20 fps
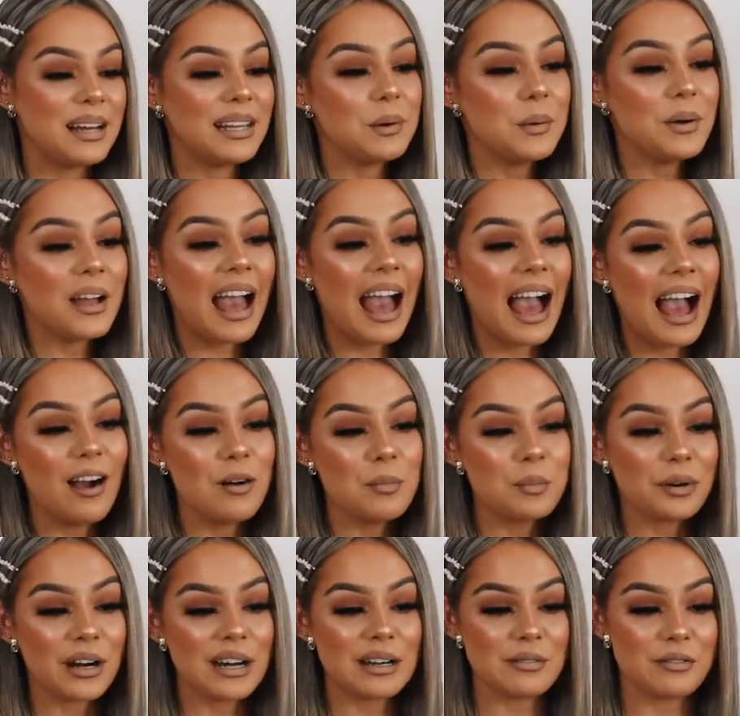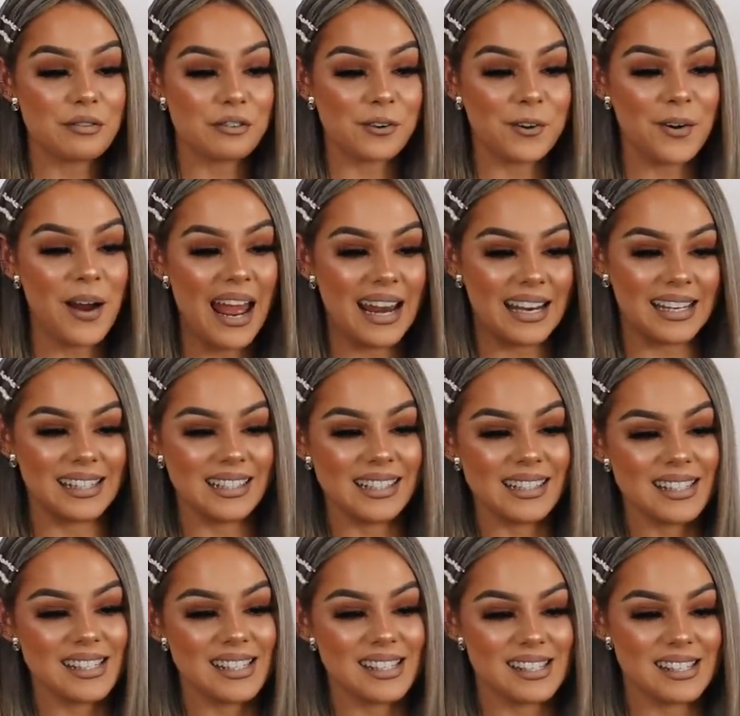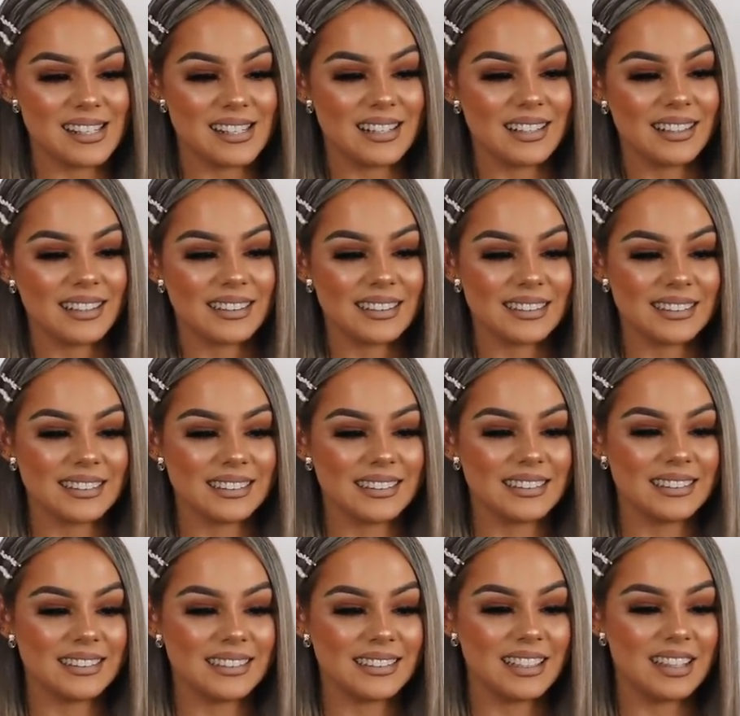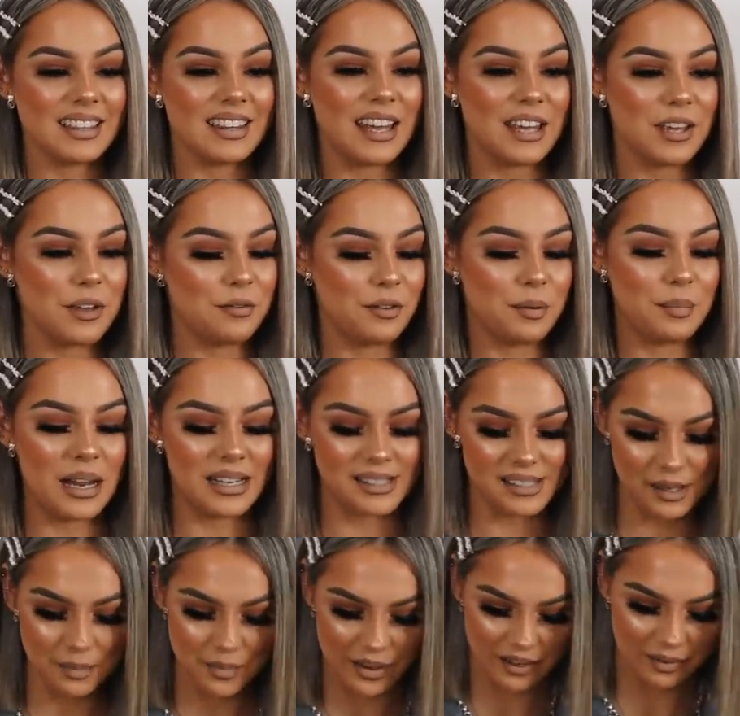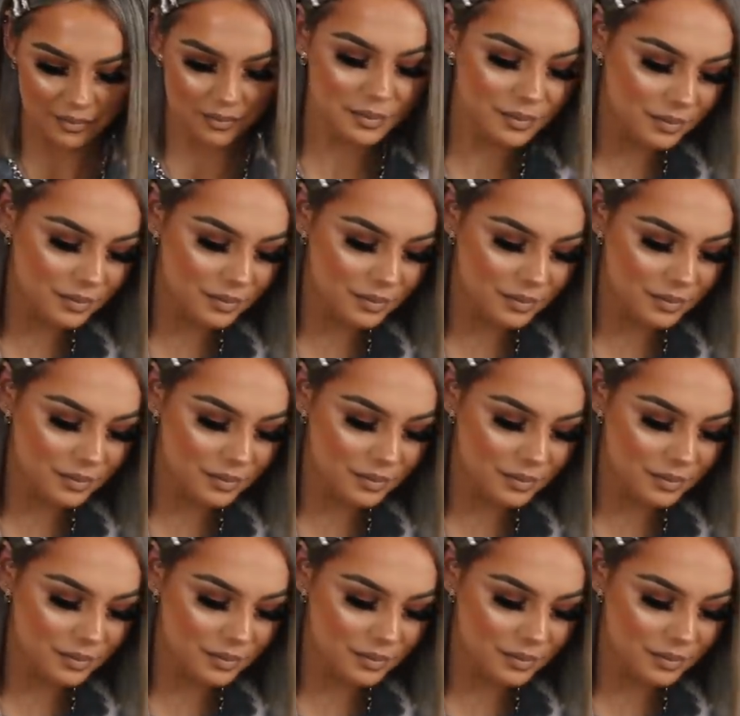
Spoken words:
My little cow print friends. Thank you for blessing me.